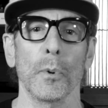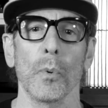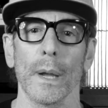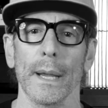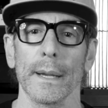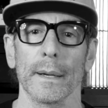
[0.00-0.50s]

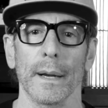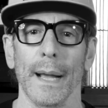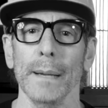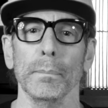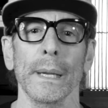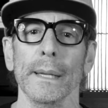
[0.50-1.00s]
away.
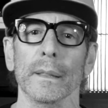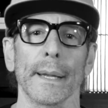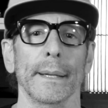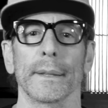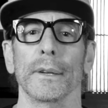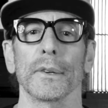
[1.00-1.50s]
Hype me
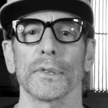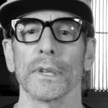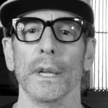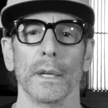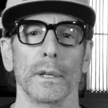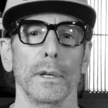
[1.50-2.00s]
like there's
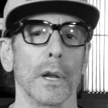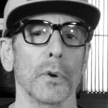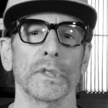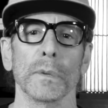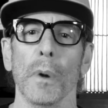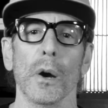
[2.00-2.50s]
no
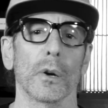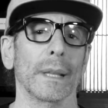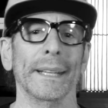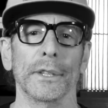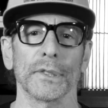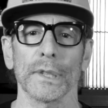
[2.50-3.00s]
tomorrow,
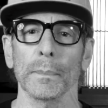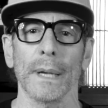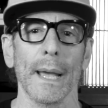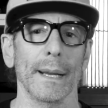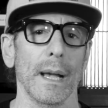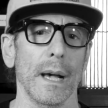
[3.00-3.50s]
like you're some
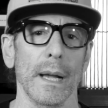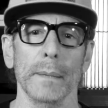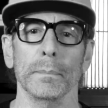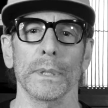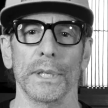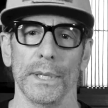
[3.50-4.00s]
kind of
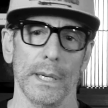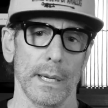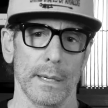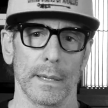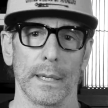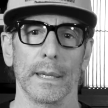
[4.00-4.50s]
hype
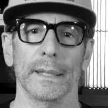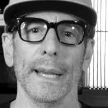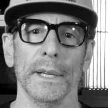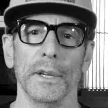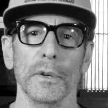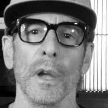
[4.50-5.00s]
machine.
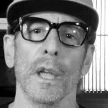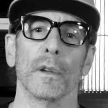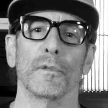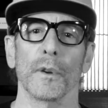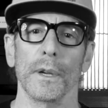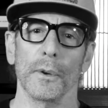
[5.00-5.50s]
Thank you
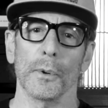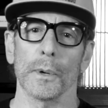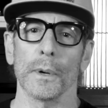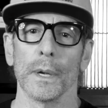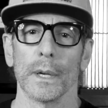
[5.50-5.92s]
for your